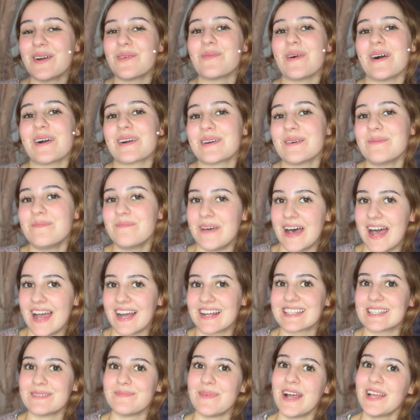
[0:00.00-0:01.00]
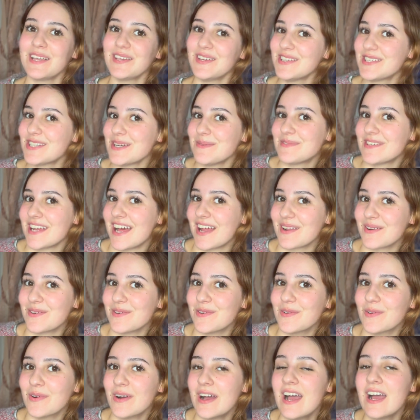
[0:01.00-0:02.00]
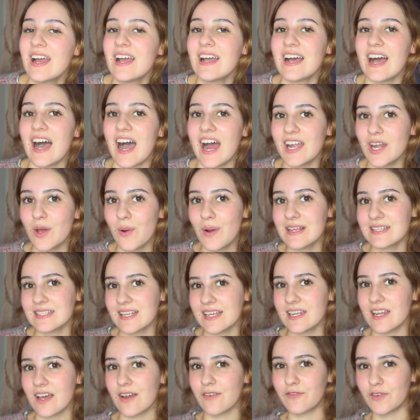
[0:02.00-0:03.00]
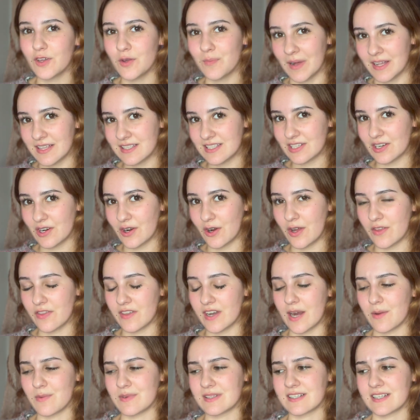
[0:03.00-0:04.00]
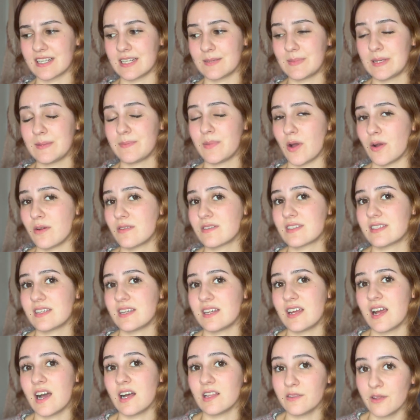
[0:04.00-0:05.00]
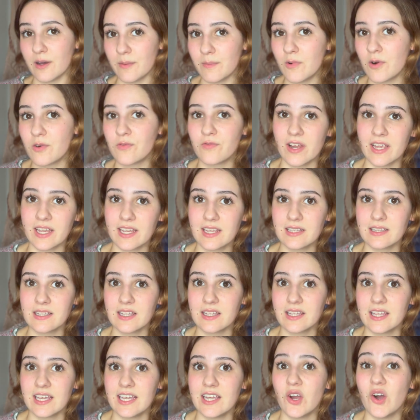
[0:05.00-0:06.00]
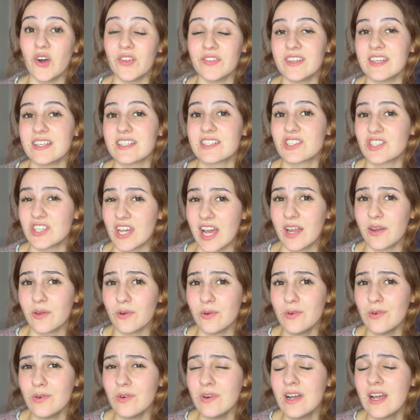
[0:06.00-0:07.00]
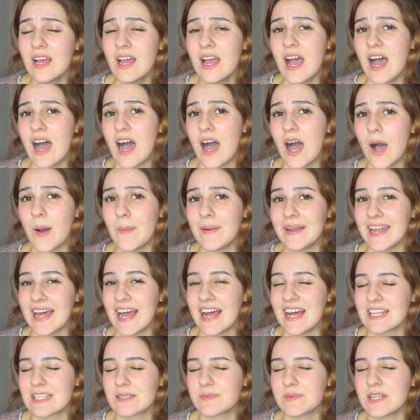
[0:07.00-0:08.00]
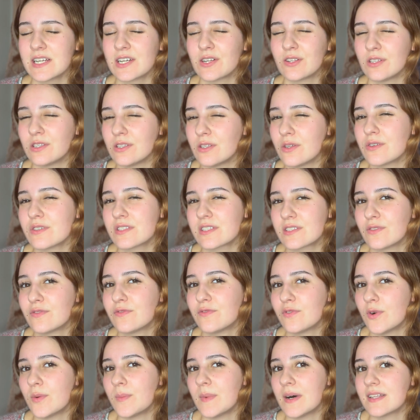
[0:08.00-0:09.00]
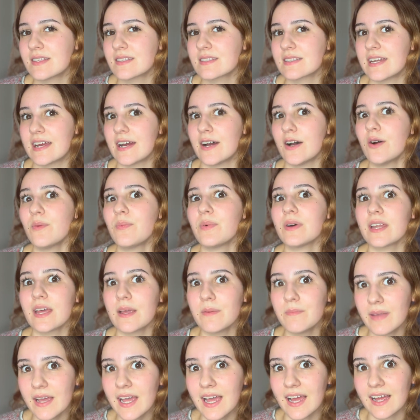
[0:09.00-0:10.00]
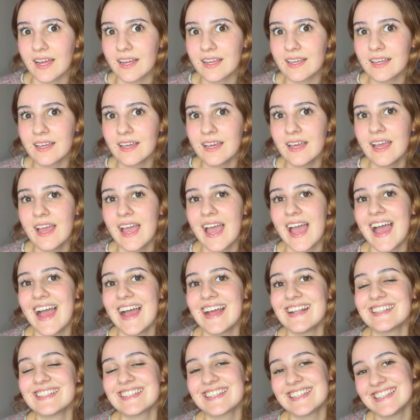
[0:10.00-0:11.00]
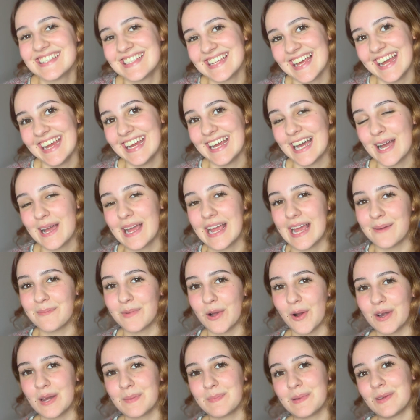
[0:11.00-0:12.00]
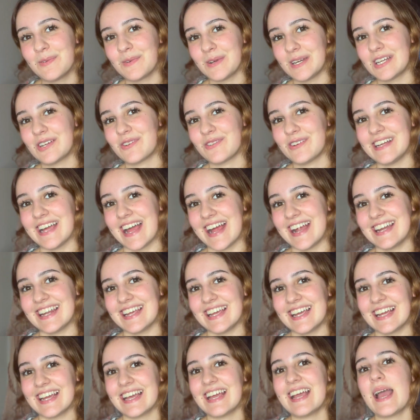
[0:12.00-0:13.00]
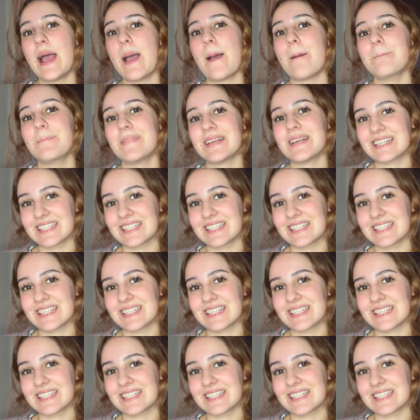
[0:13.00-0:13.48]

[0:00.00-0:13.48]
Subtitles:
welcome back to my YouTube channel. I know I said a few months ago that I was going to be posting a lot more regularly on this channel, and it has been close to 4 months now, but I'm back. And today I am going to be recreating Miss